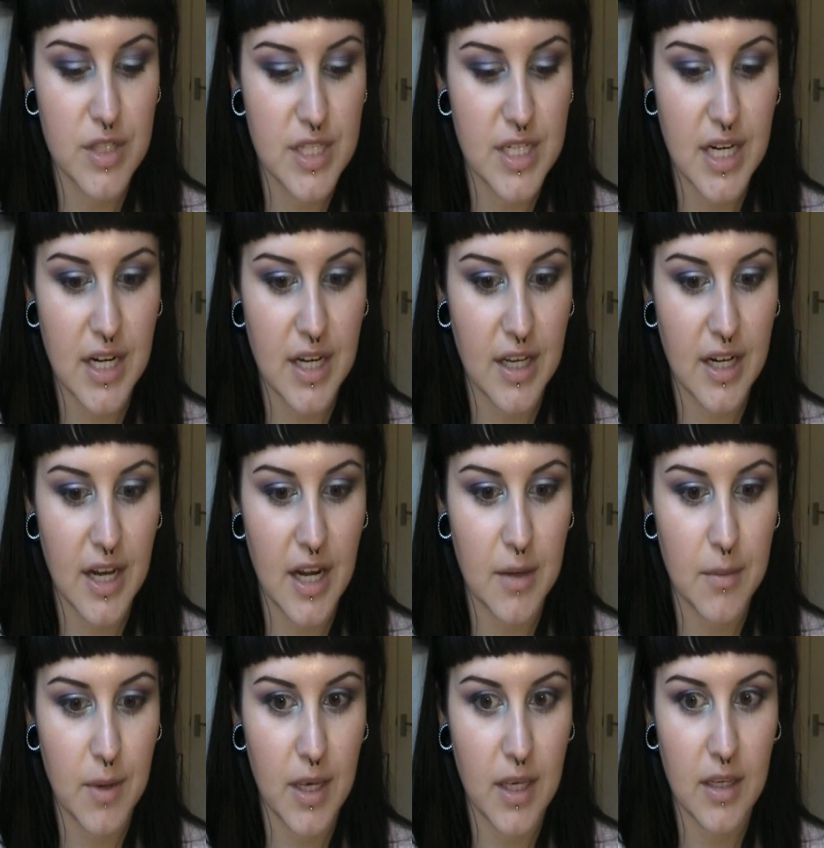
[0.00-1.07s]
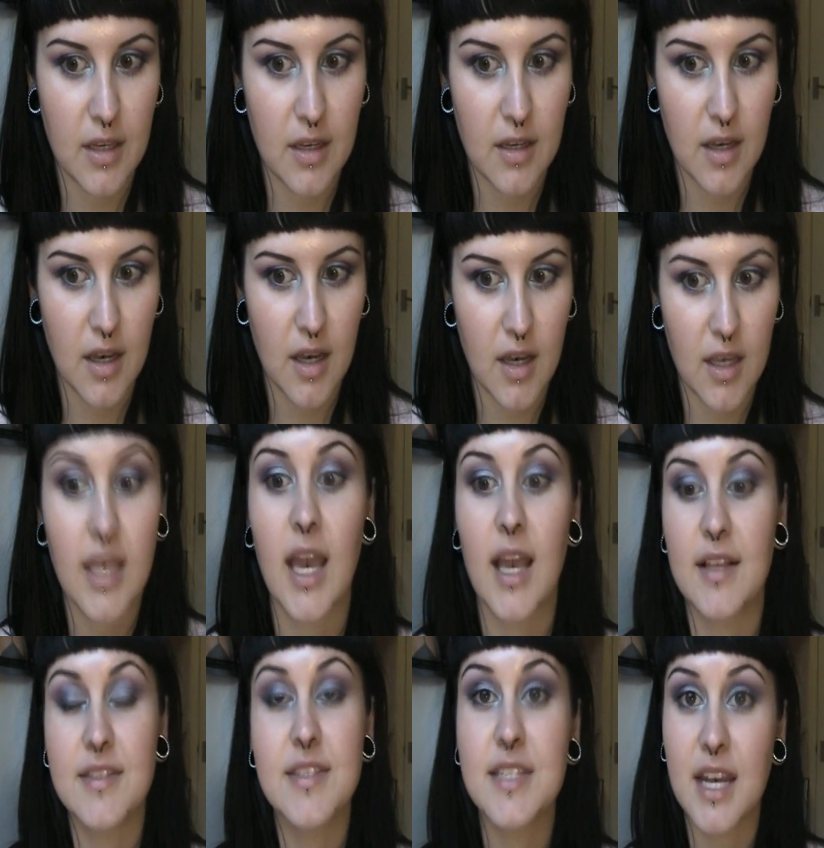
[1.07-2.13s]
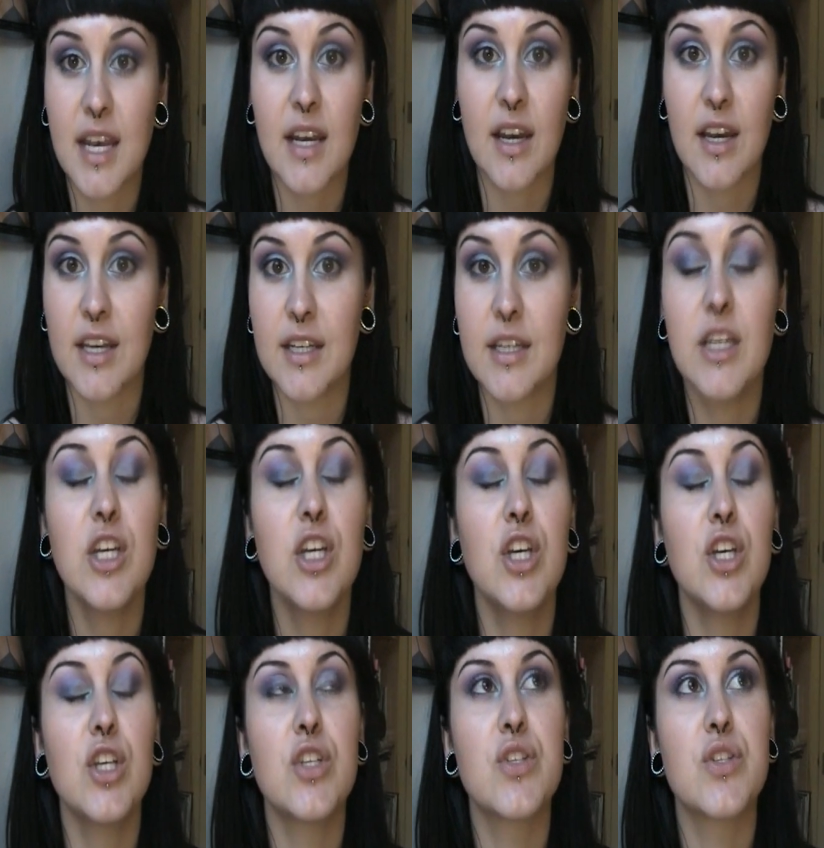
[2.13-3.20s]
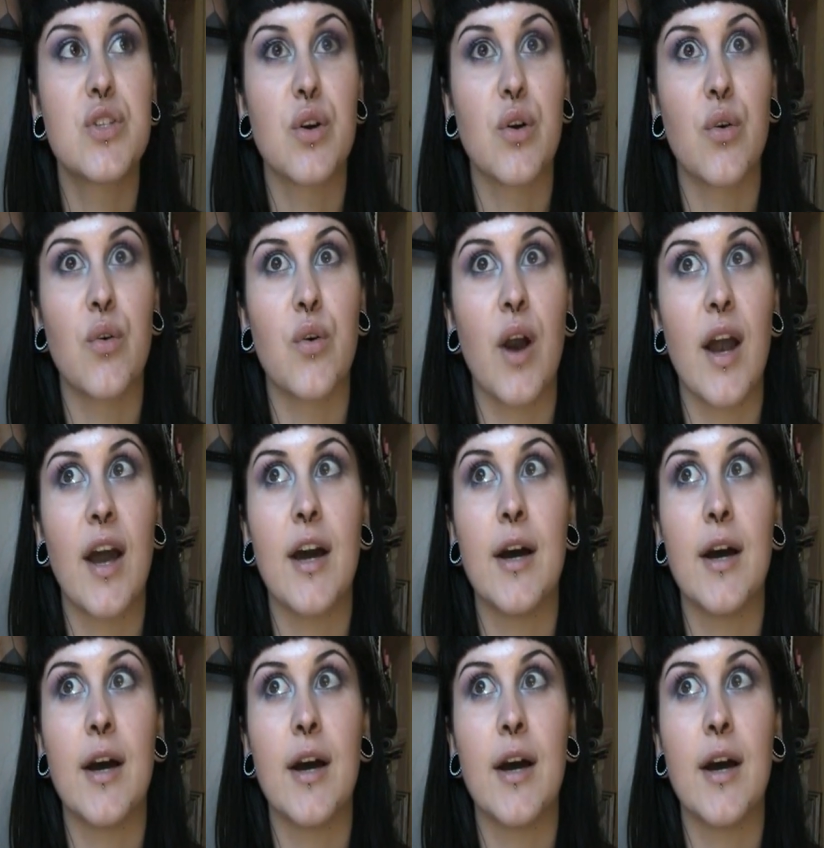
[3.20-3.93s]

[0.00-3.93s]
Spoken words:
it's day 9 anyway. Yeah, it's day 9, so